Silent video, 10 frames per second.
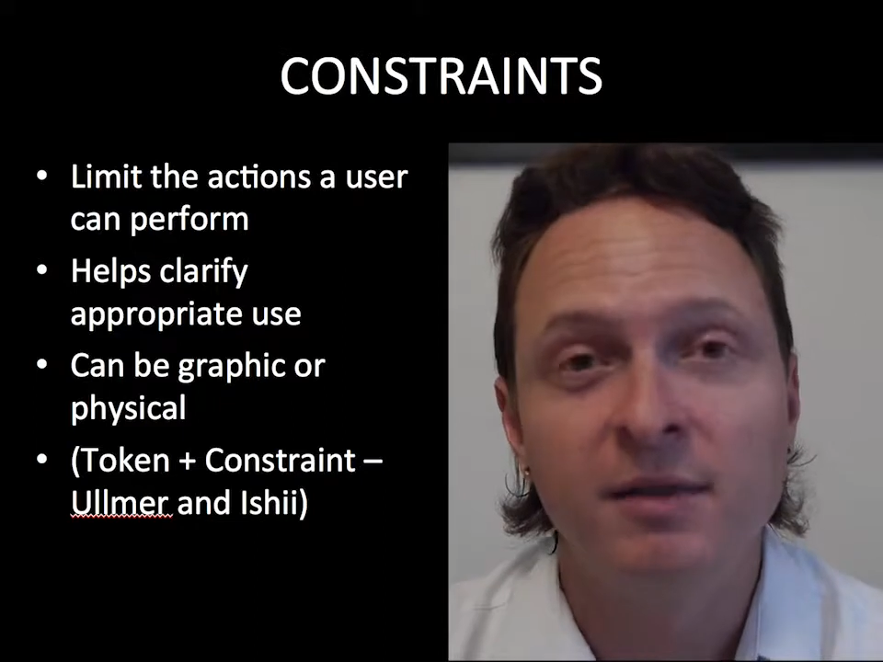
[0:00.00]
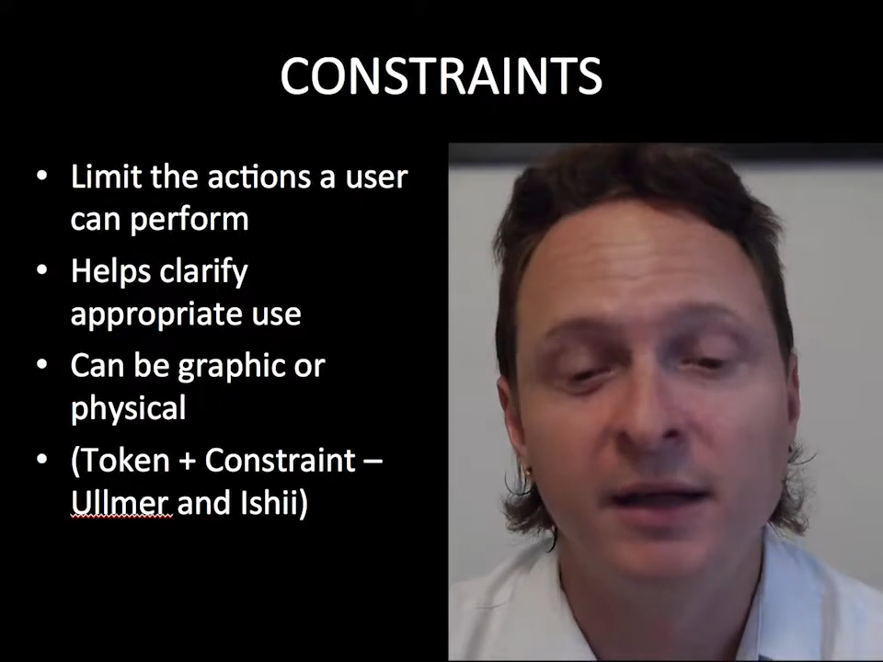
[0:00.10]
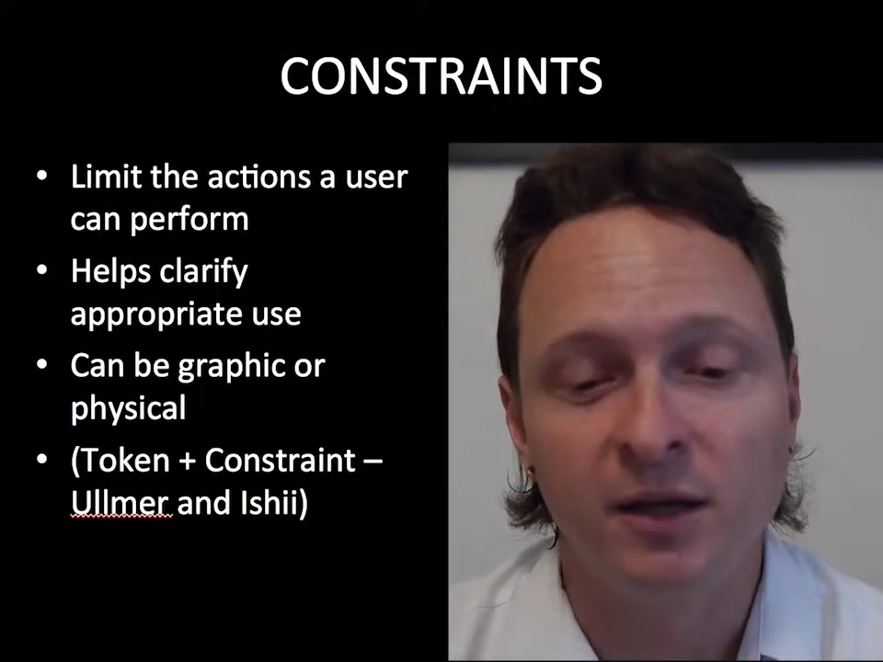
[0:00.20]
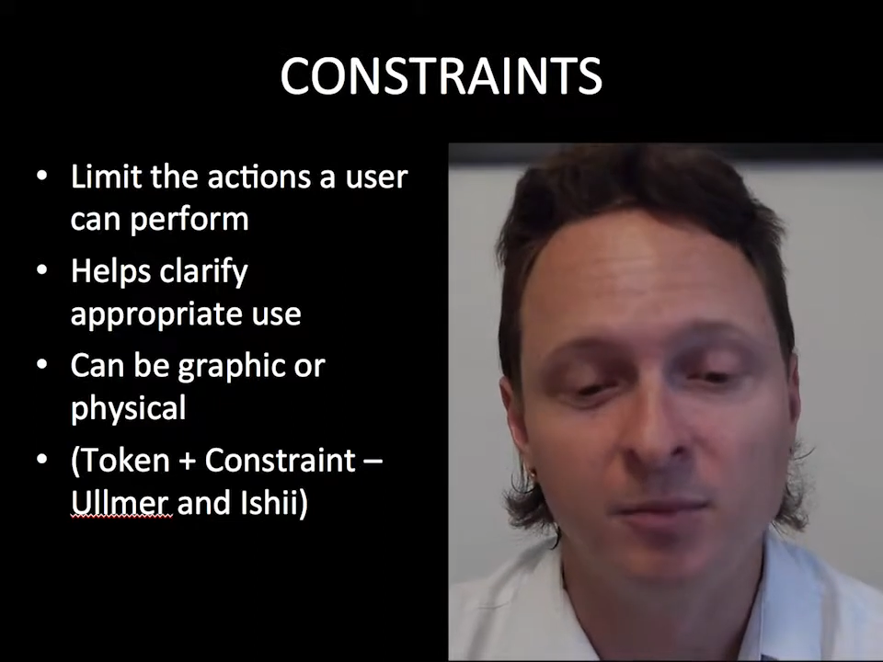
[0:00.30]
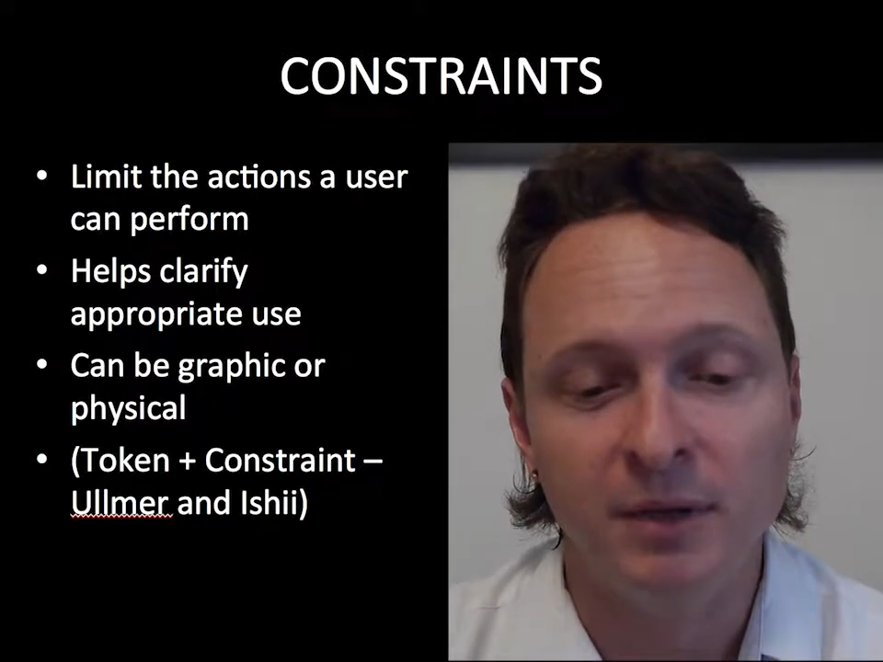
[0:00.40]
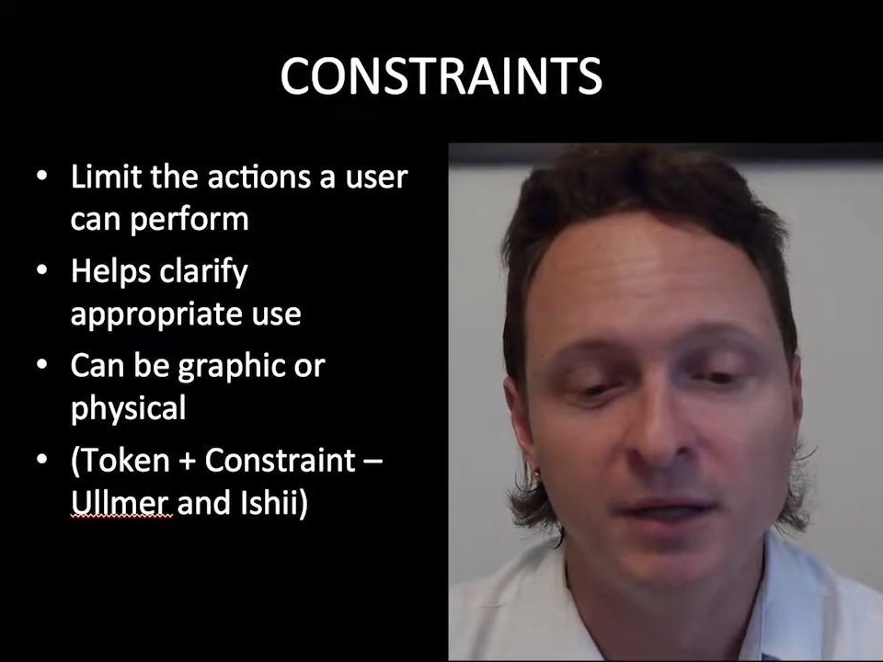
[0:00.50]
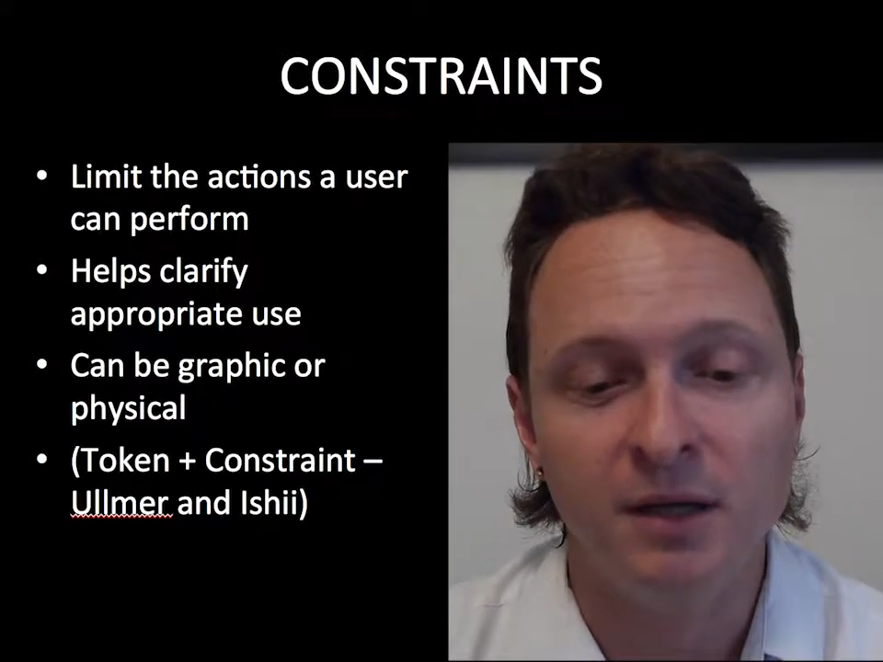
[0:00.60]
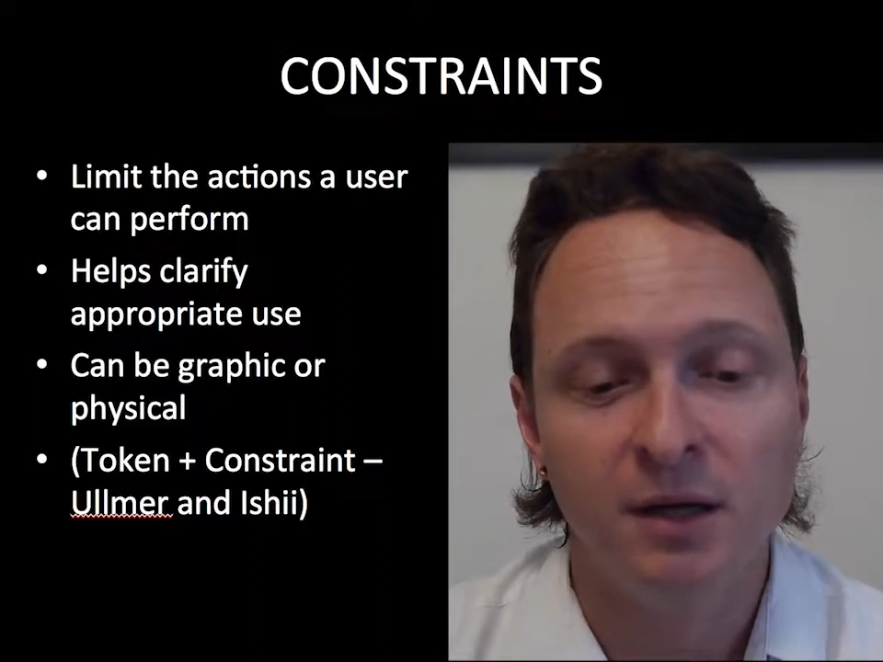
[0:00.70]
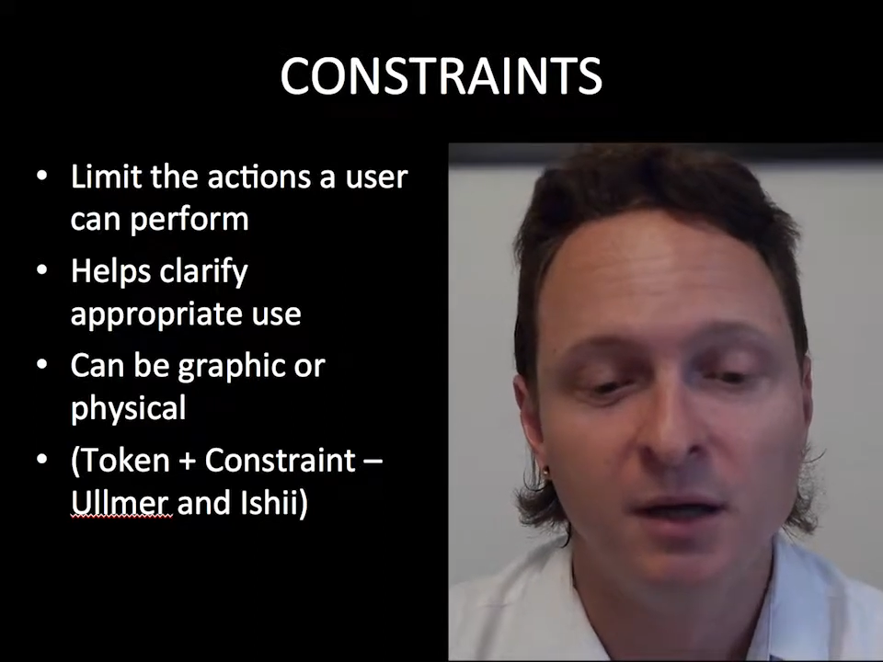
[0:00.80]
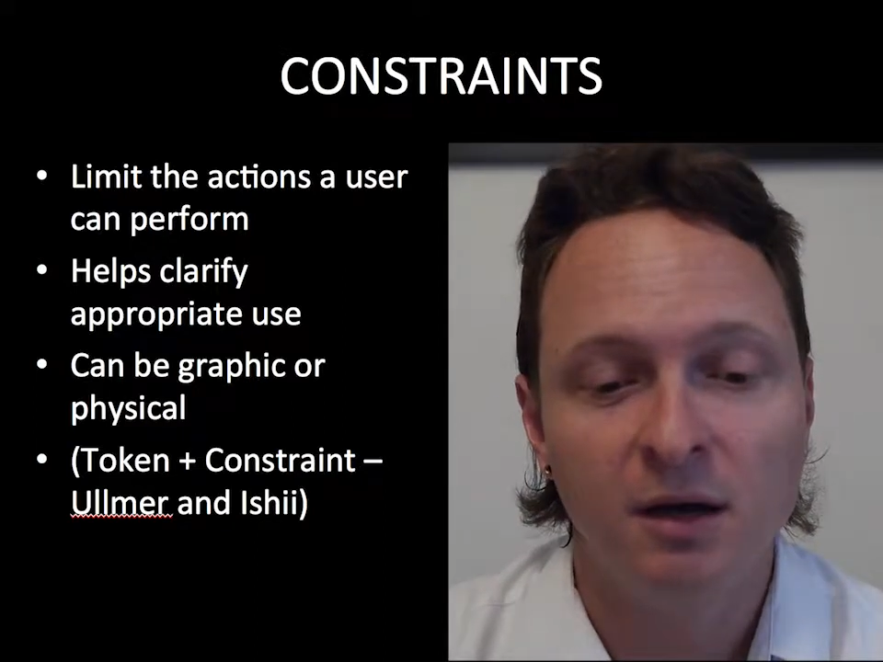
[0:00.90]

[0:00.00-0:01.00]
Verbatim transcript: they can be